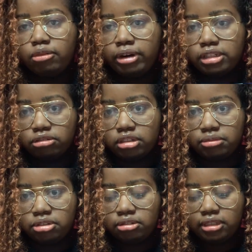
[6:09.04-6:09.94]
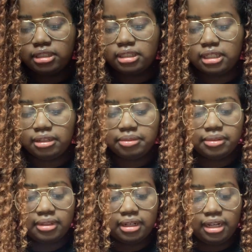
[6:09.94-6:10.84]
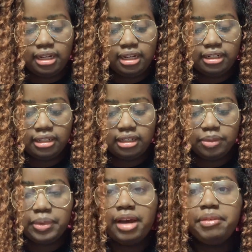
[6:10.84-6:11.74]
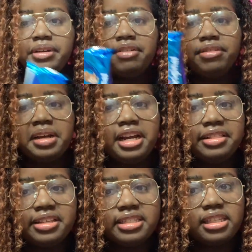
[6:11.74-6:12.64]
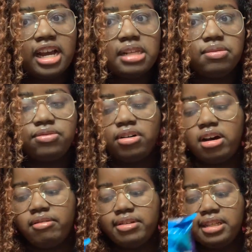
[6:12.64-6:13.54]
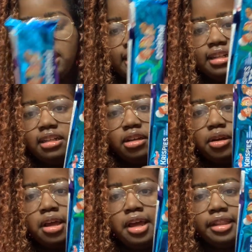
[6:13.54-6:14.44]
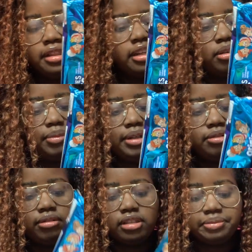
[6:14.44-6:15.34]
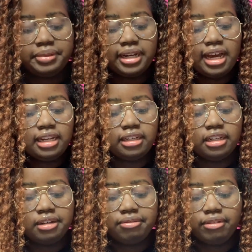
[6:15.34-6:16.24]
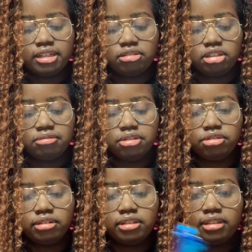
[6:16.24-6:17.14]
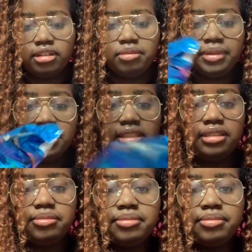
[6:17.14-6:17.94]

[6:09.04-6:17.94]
Rice Krispie Treats. And I've never had this size before. I always had like the little mini ones, but I love Rice Krispie Treats. They're amazing.